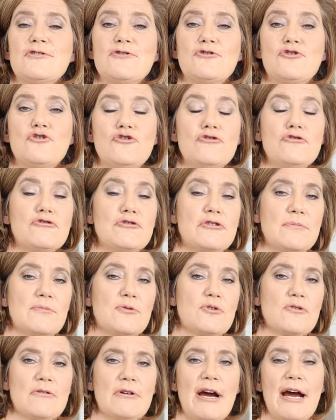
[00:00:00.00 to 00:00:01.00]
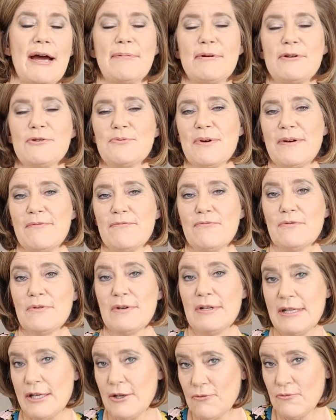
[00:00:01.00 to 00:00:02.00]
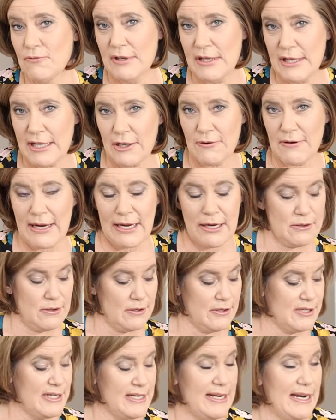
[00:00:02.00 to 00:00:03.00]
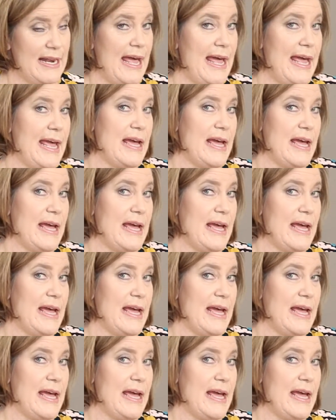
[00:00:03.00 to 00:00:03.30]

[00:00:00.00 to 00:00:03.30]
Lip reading: you to subscribe because we have really, really great content.